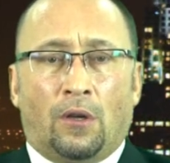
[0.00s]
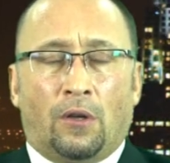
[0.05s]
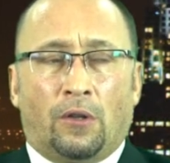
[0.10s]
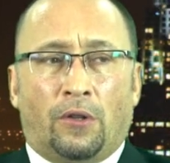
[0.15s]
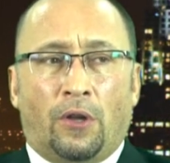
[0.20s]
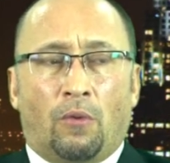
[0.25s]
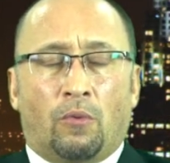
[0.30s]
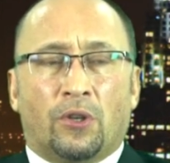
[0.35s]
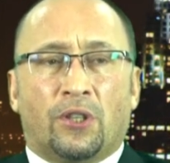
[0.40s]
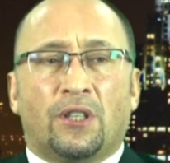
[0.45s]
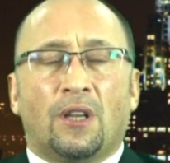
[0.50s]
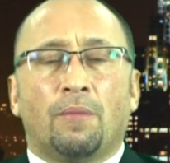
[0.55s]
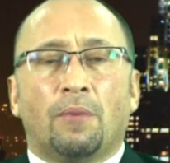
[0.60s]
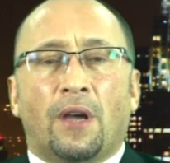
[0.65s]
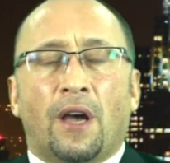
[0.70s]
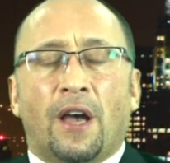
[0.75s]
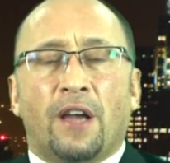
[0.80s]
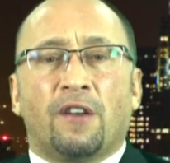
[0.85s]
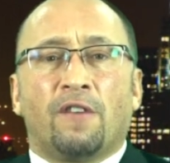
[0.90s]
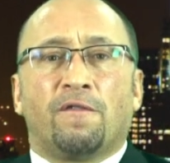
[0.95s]
There was some
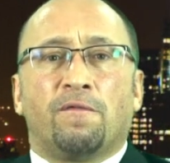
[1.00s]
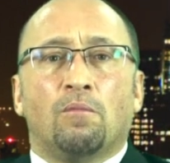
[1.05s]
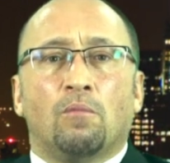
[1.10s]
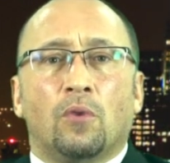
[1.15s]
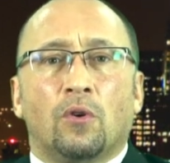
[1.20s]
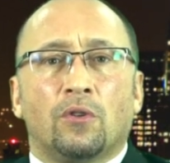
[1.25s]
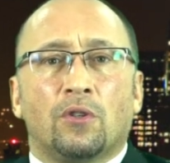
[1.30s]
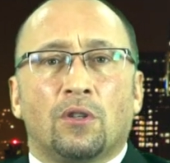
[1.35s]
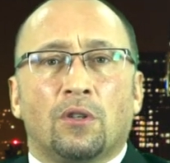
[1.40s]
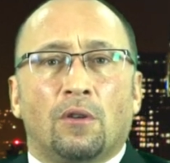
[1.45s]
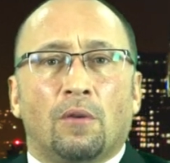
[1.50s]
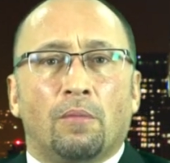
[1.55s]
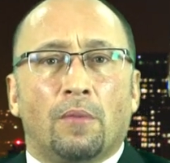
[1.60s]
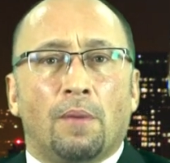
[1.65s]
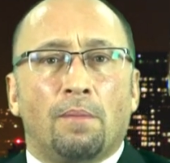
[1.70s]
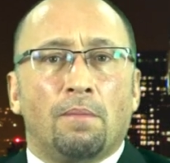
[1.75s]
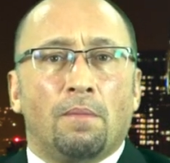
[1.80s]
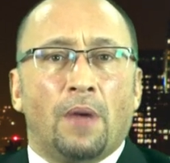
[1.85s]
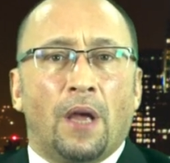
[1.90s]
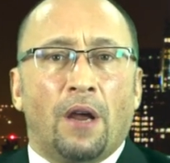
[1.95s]
kind of Muslim
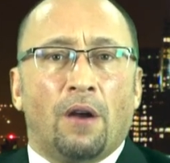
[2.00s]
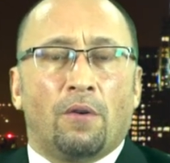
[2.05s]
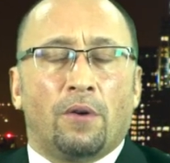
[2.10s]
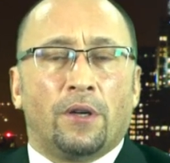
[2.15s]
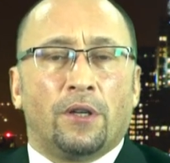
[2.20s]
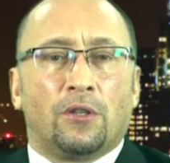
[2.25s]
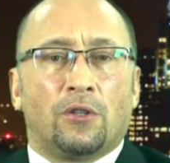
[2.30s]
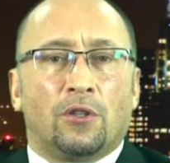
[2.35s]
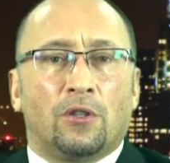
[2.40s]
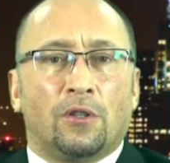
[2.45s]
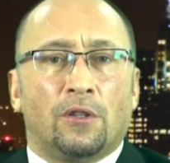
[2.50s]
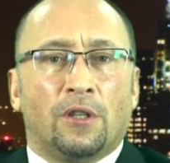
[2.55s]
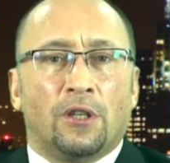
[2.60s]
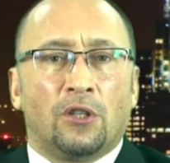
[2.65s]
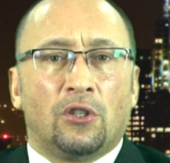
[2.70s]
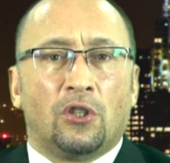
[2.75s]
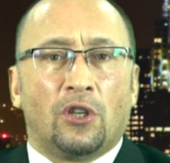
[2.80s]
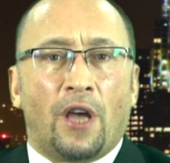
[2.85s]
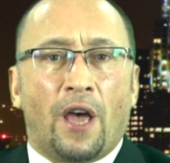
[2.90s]
marriage that